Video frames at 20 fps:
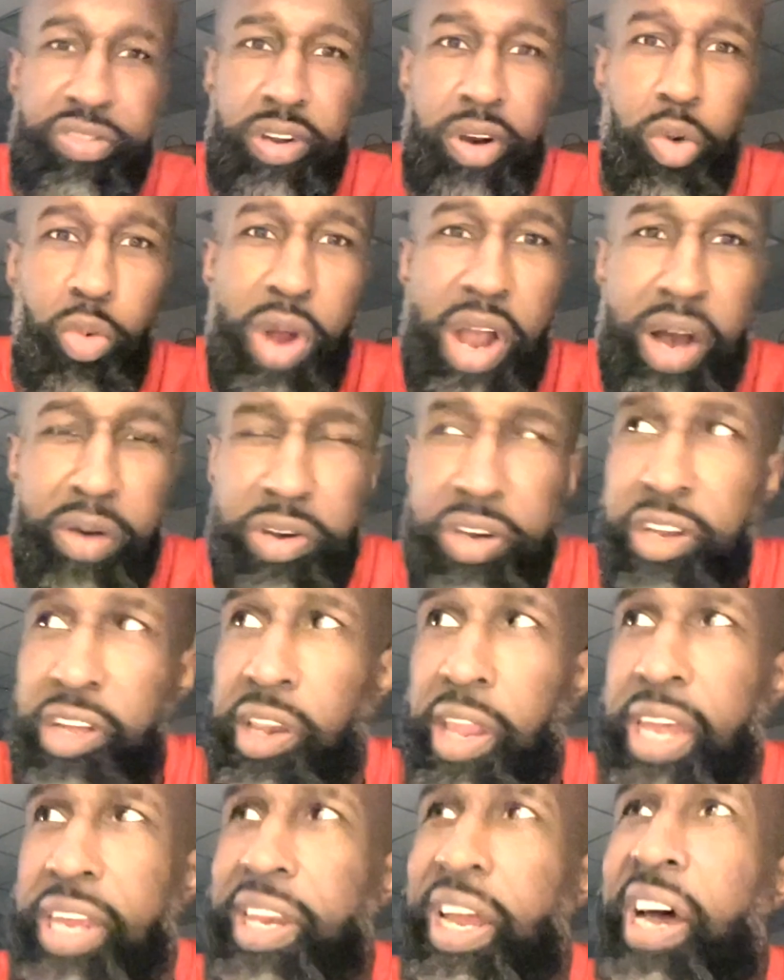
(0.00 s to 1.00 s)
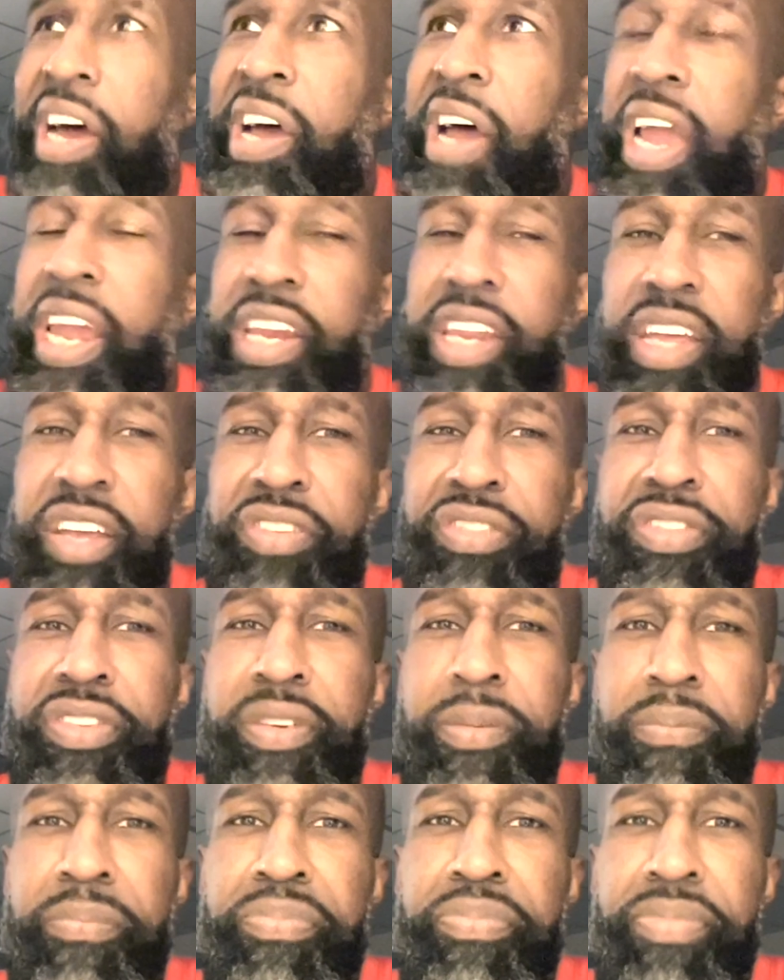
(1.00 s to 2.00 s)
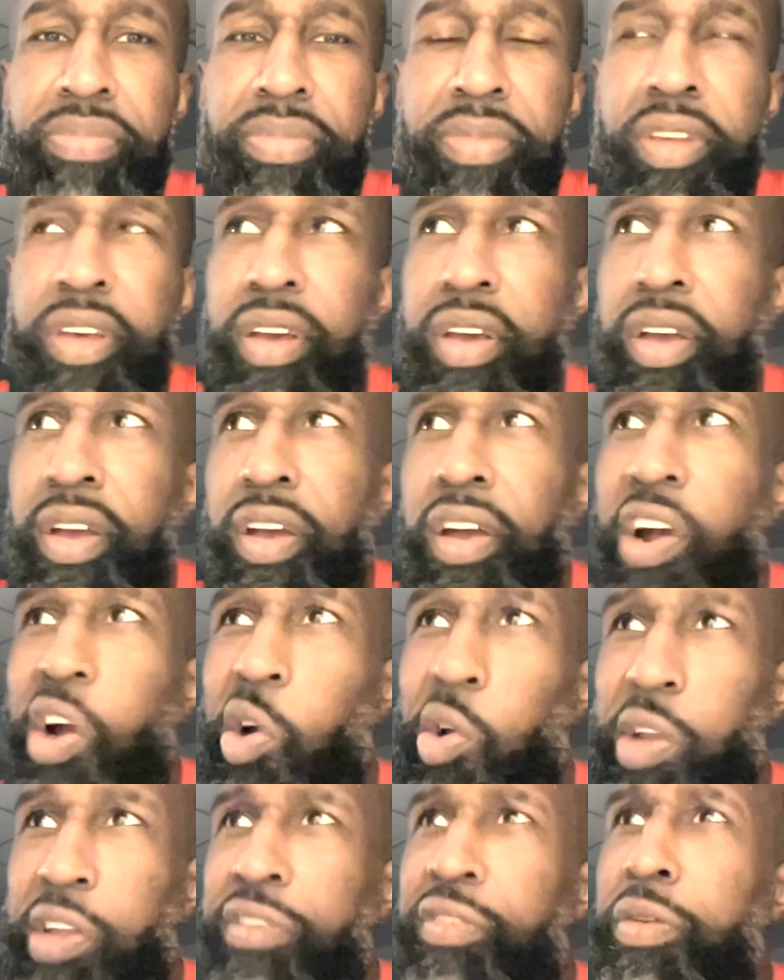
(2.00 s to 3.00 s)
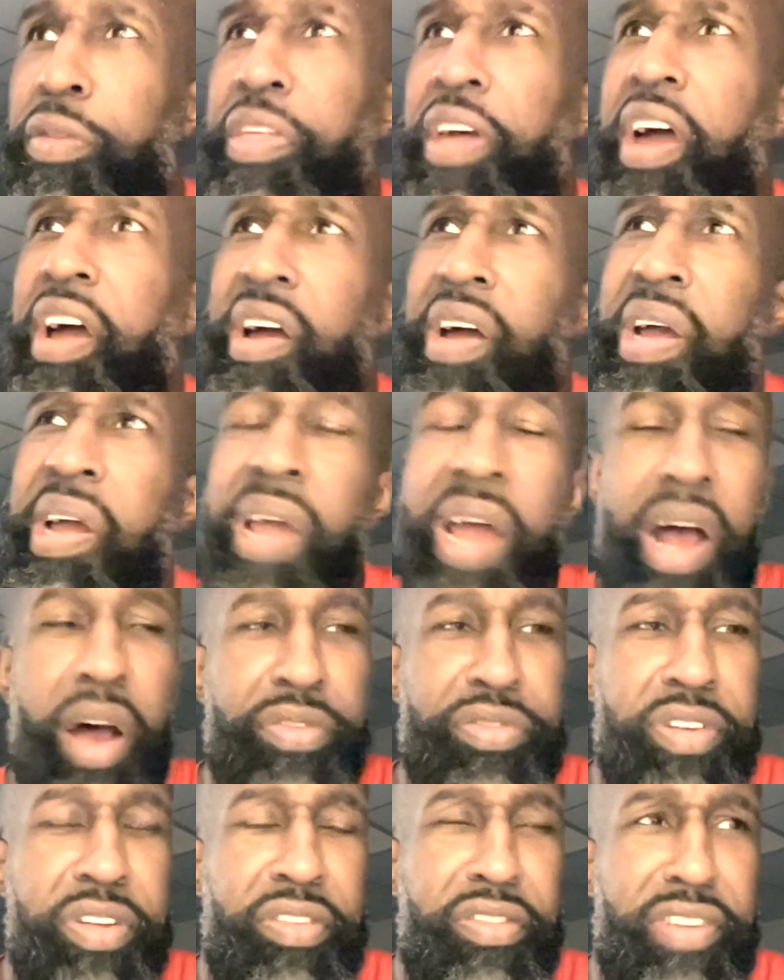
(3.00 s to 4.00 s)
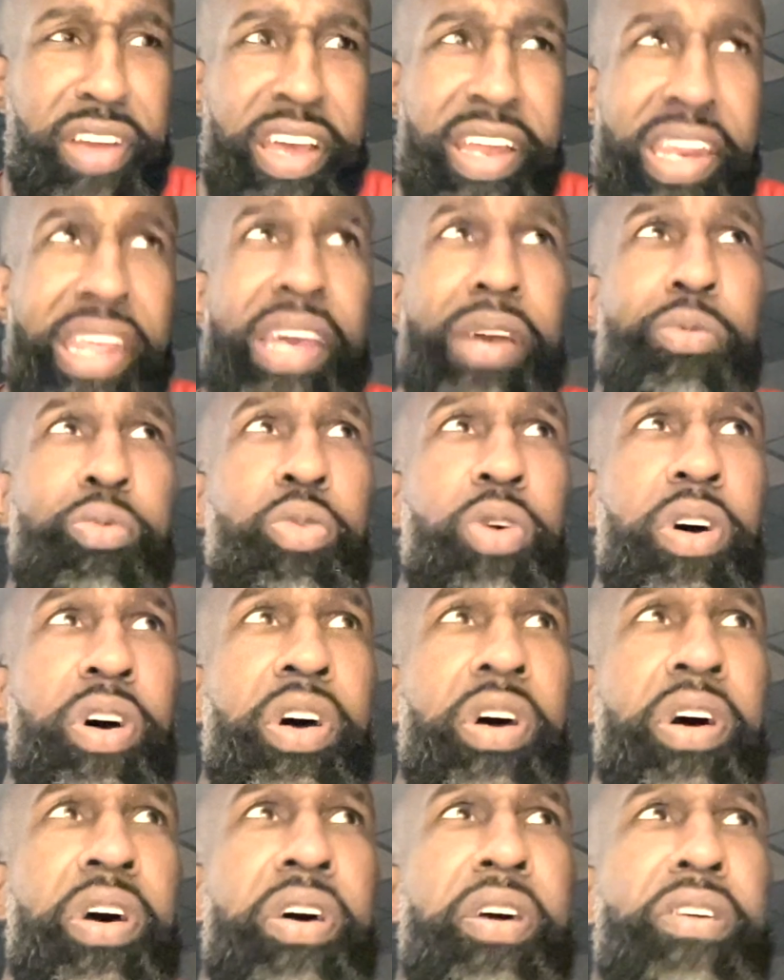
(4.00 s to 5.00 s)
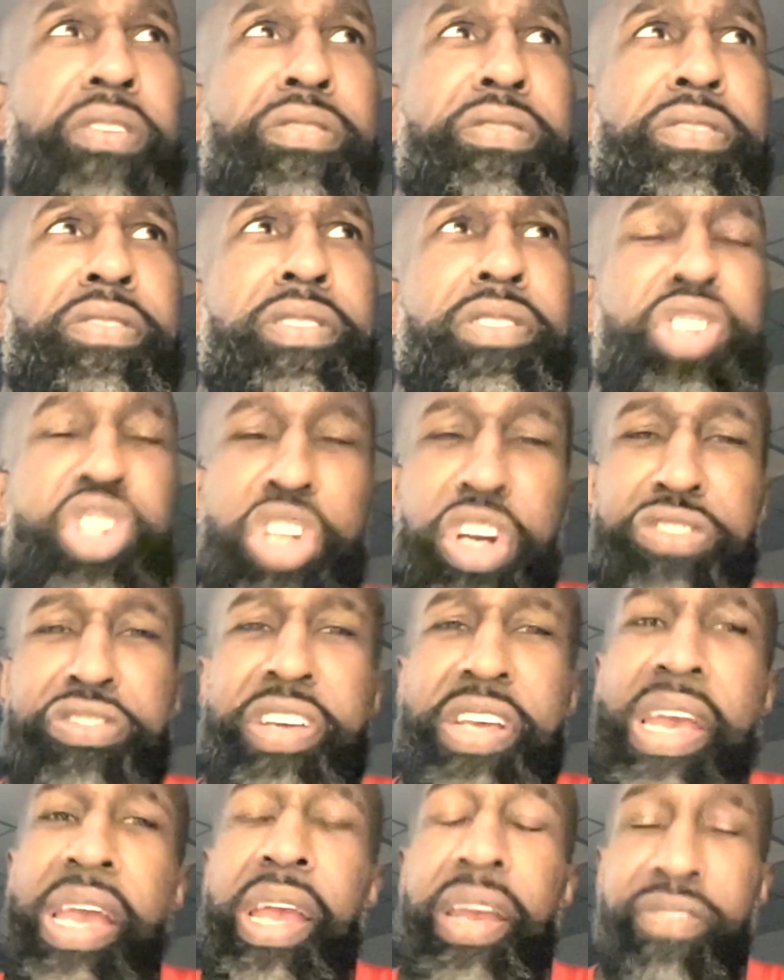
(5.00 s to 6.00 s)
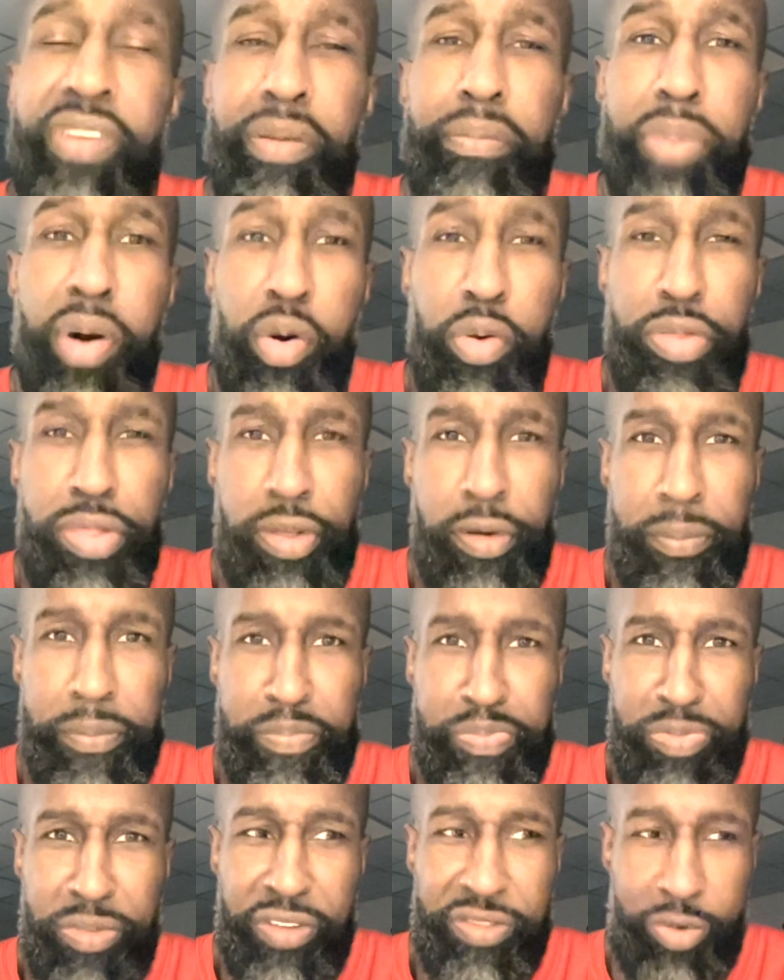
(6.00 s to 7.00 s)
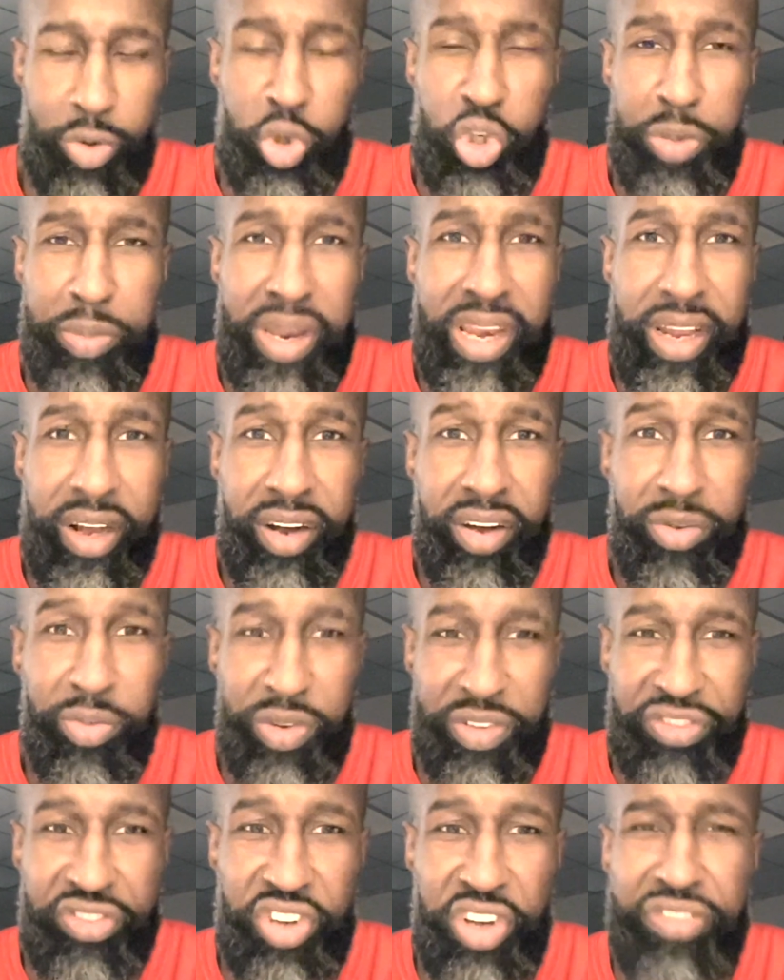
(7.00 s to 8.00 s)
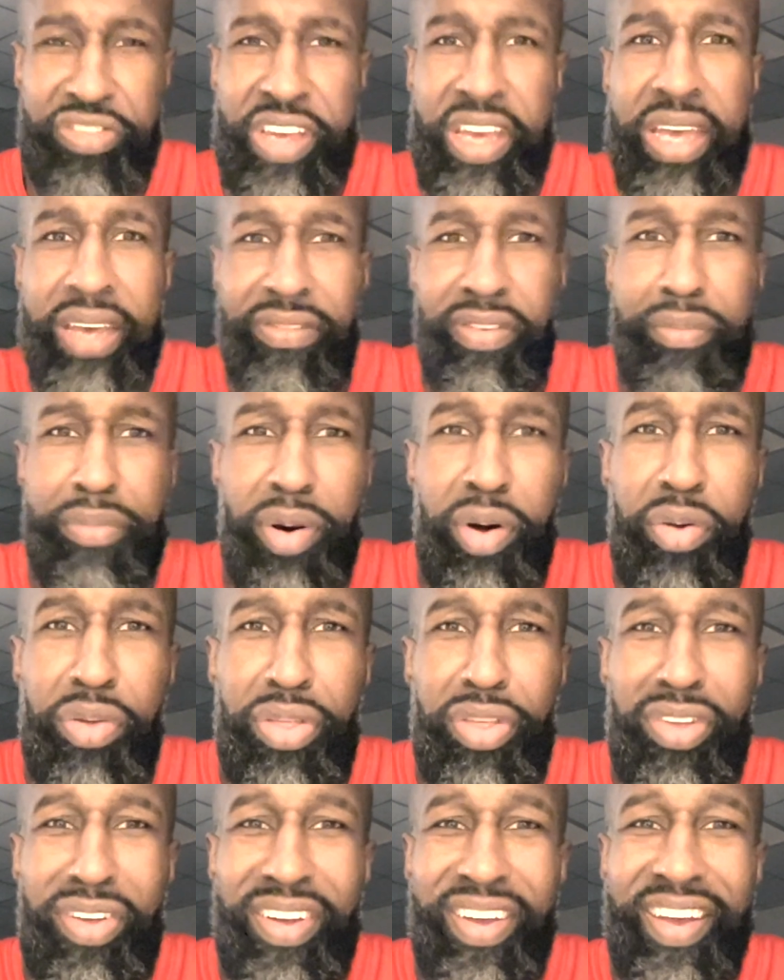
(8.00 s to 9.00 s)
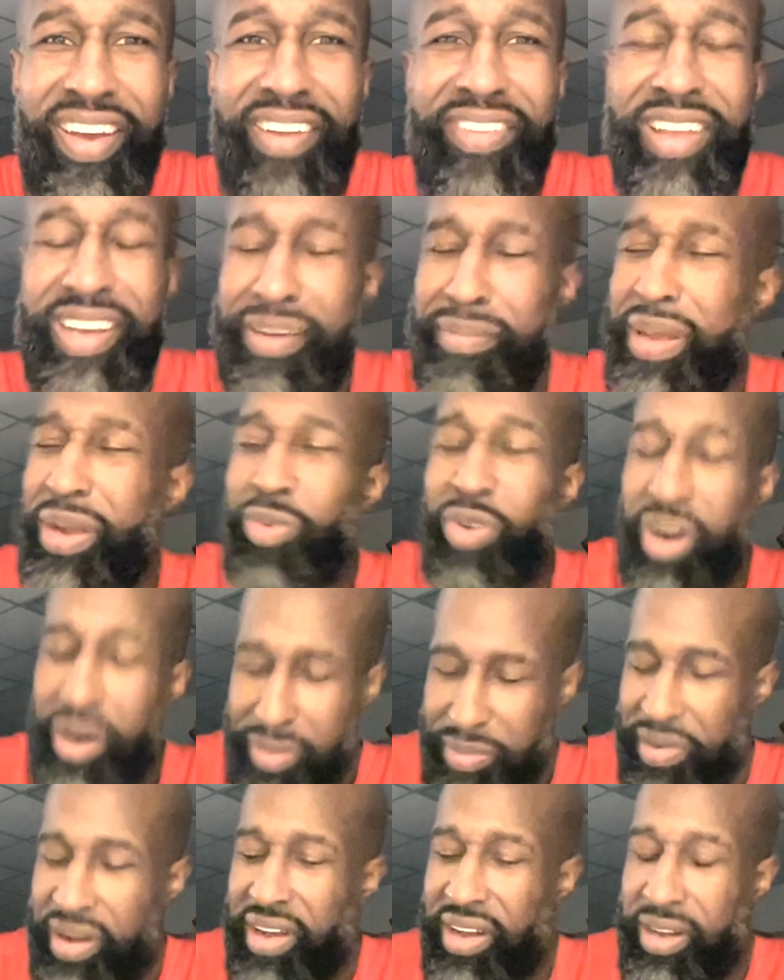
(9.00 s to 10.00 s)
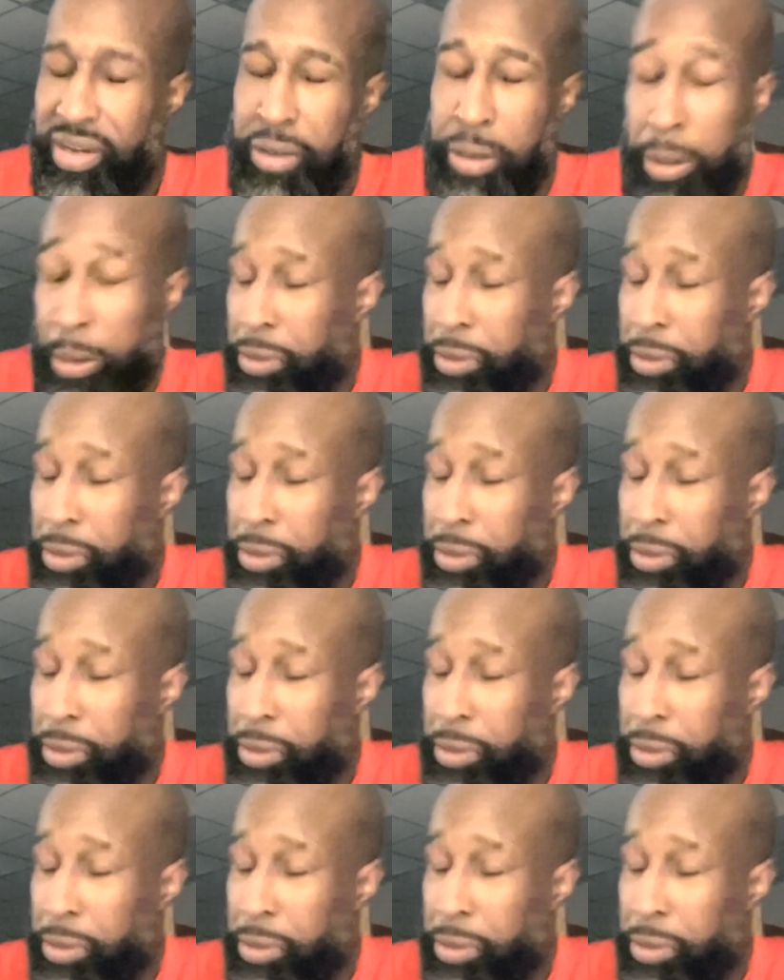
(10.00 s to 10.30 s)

around in the late 90s, early 2000s, and it was just giving birth. Social media was just giving birth. Look at me rubbing my